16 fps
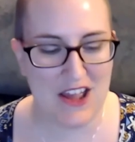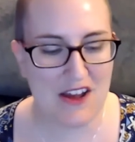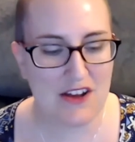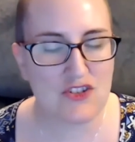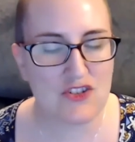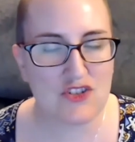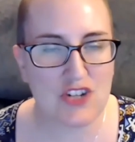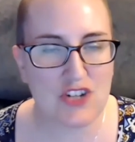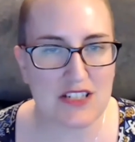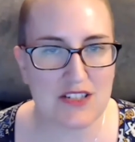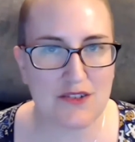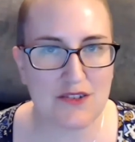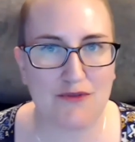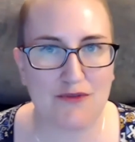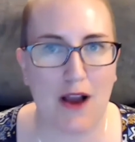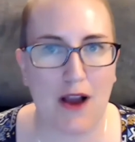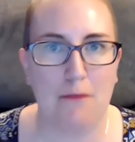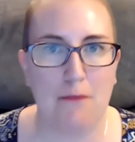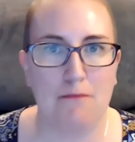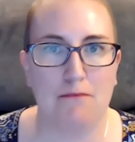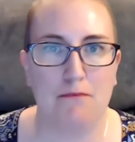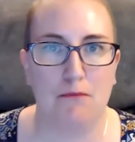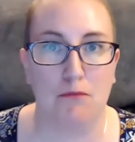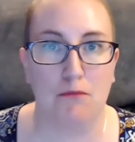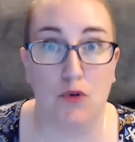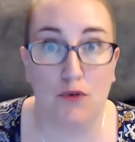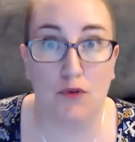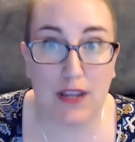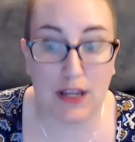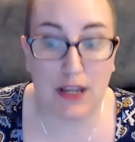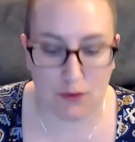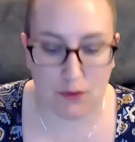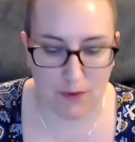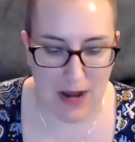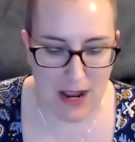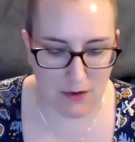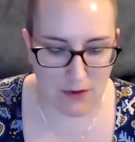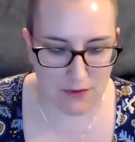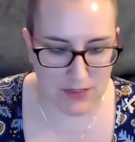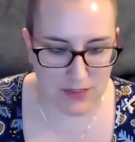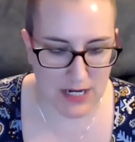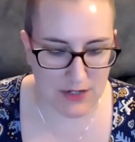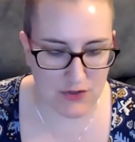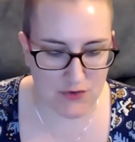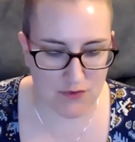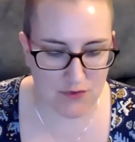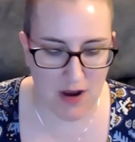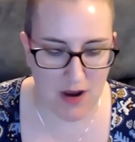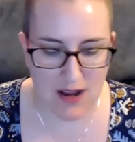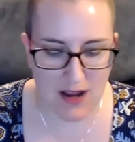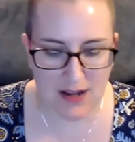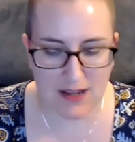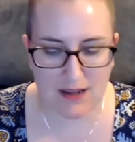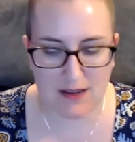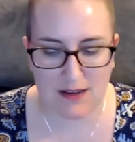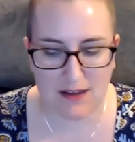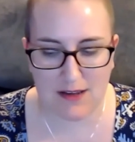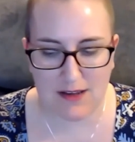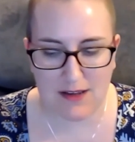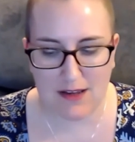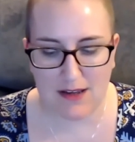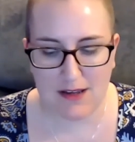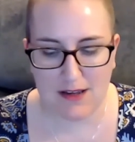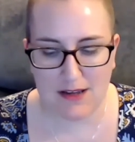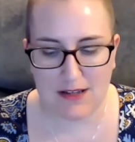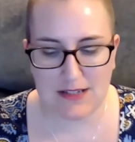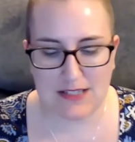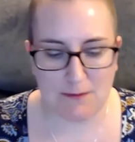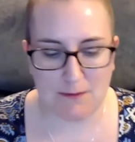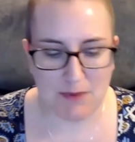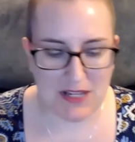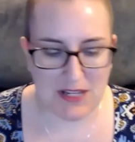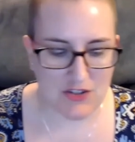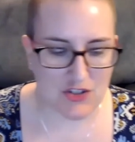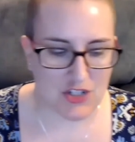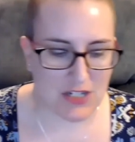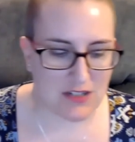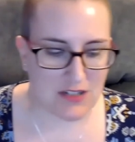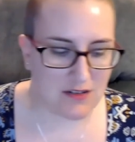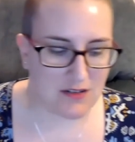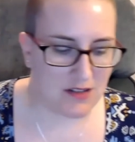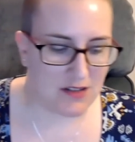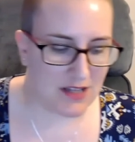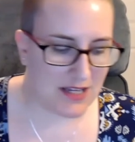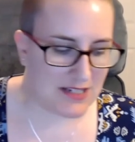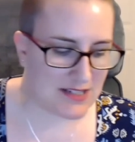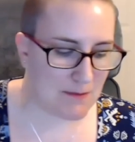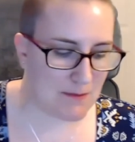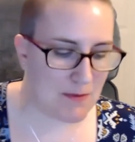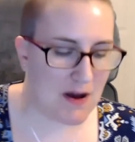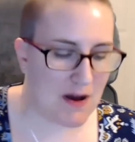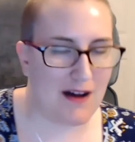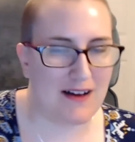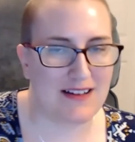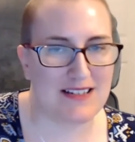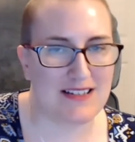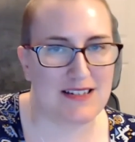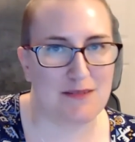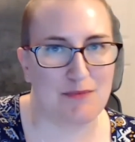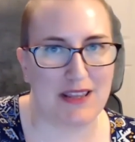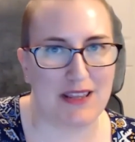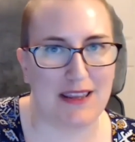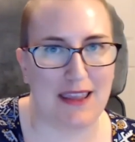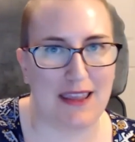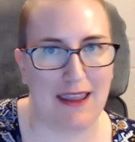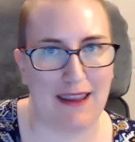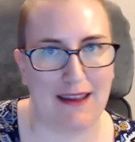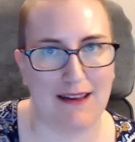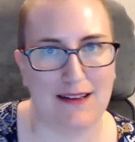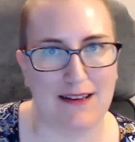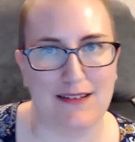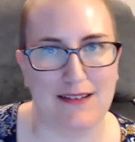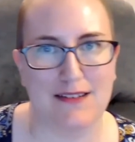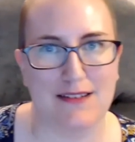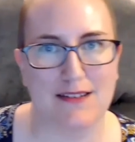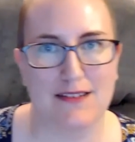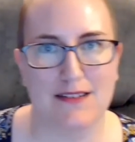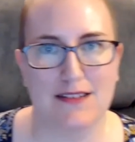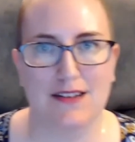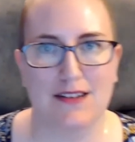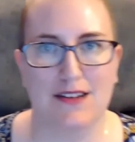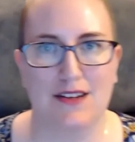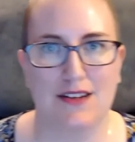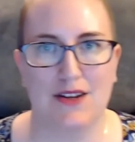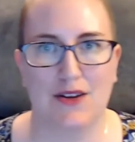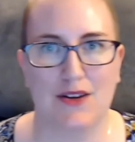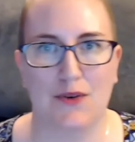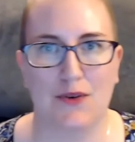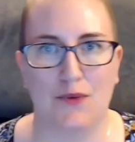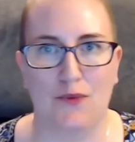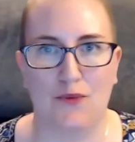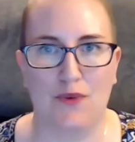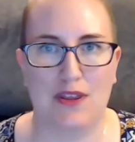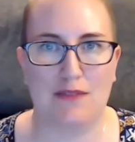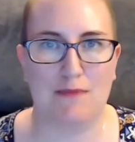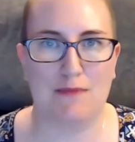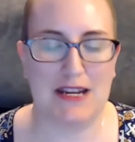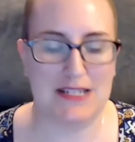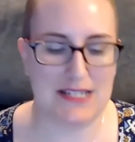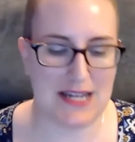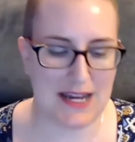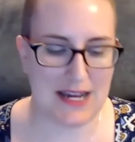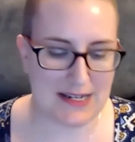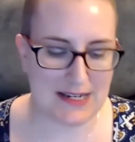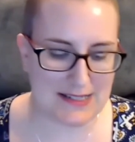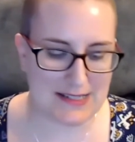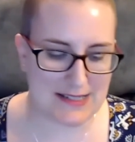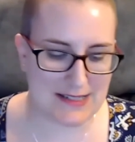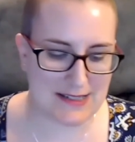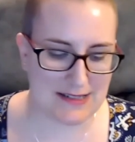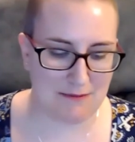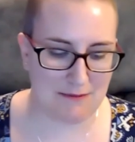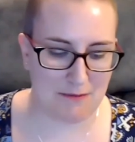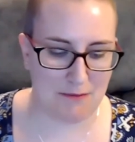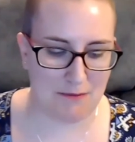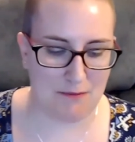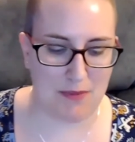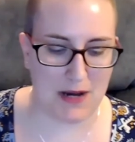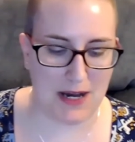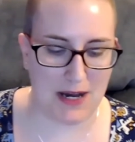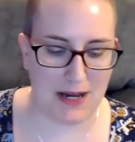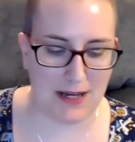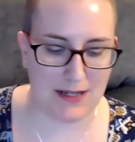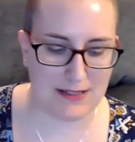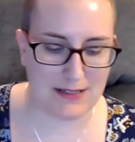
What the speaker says: just from moving it around. I try to be as gentle as I possibly can with my decks, but